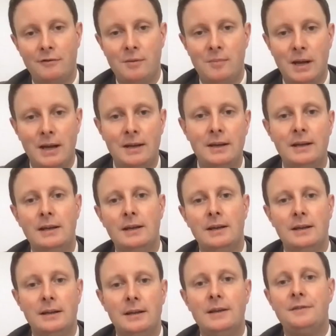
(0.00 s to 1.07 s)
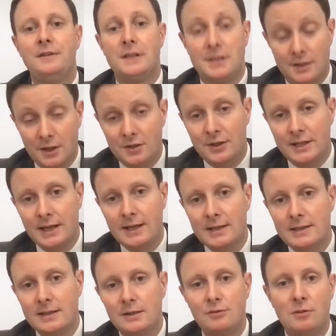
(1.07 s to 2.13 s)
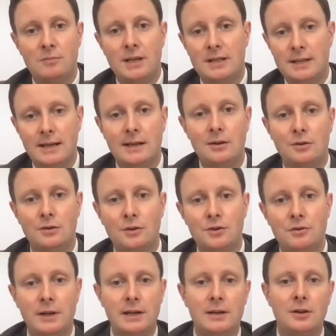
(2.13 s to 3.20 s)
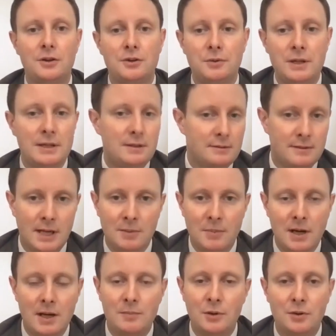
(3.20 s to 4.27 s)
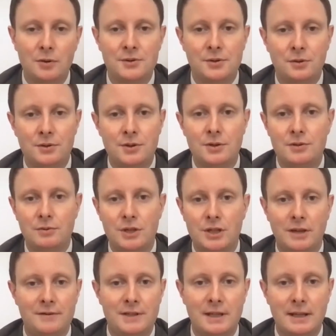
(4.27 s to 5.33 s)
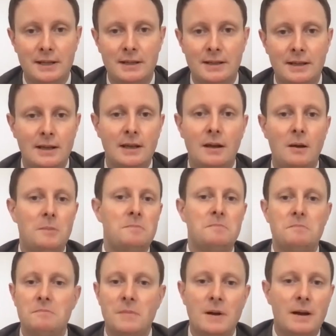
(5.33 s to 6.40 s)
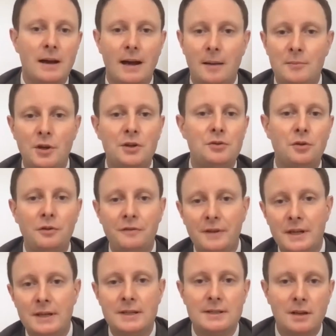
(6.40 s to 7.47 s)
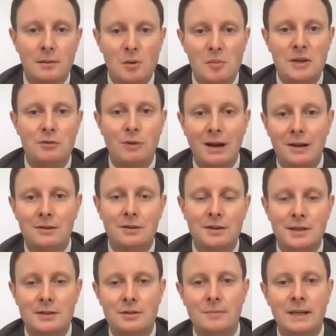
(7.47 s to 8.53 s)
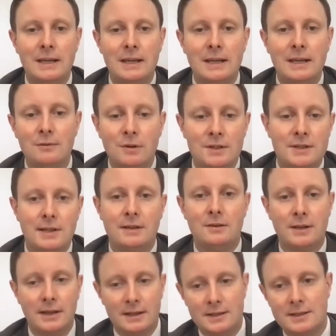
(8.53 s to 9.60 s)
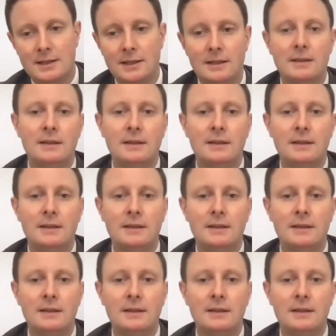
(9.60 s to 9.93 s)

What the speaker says: and recovery plan. If it's not the case, it would be exactly the contrary. Countries, Denmark, but also others, which have said, I'm not convinced, I'm a bit reluctant at the beginning, will say, okay,